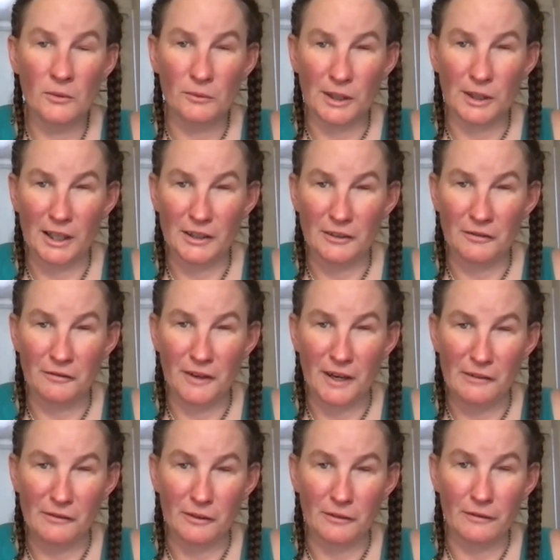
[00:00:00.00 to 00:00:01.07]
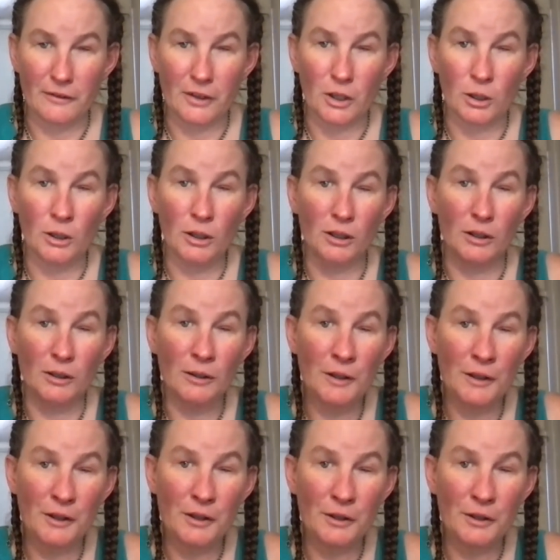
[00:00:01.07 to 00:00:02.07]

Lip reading: We got the Five of Earth.